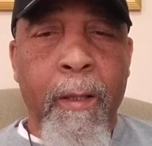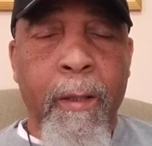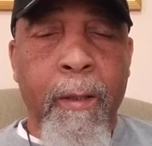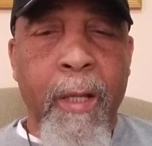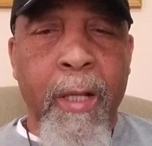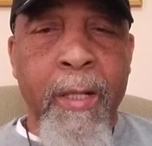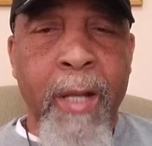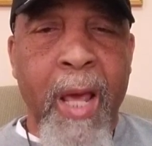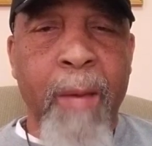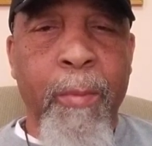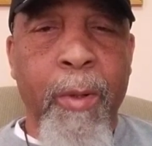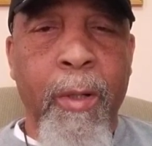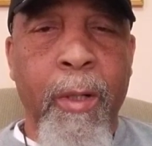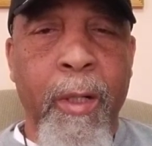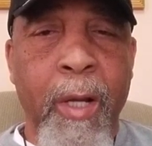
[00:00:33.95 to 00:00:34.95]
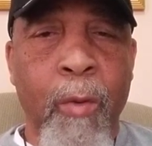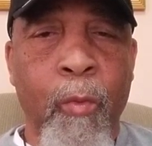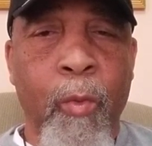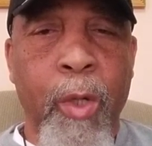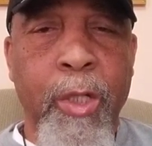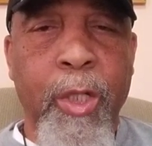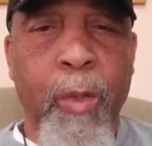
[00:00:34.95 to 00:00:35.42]
the neighborhood in
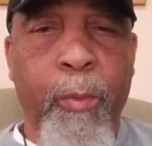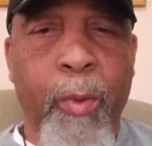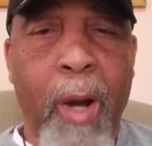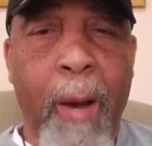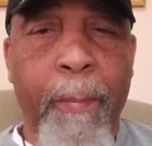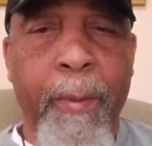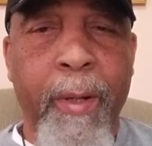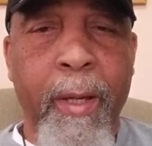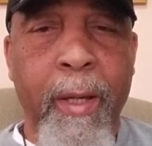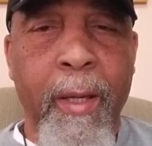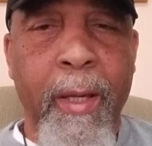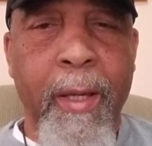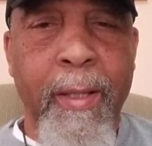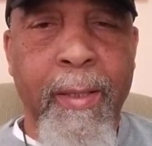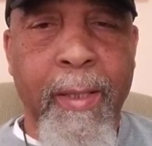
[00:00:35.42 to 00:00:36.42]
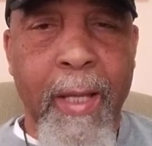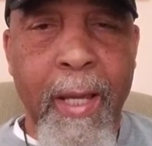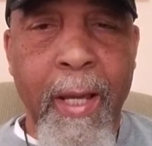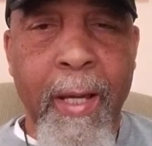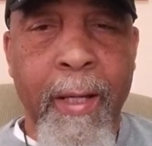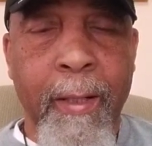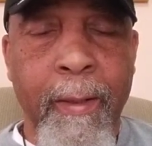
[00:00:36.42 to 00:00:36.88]
which the property is
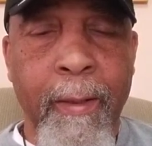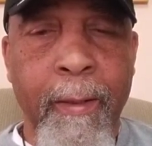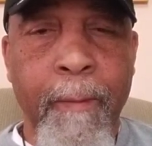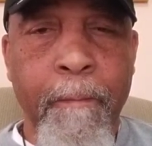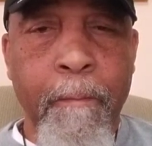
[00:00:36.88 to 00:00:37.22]
in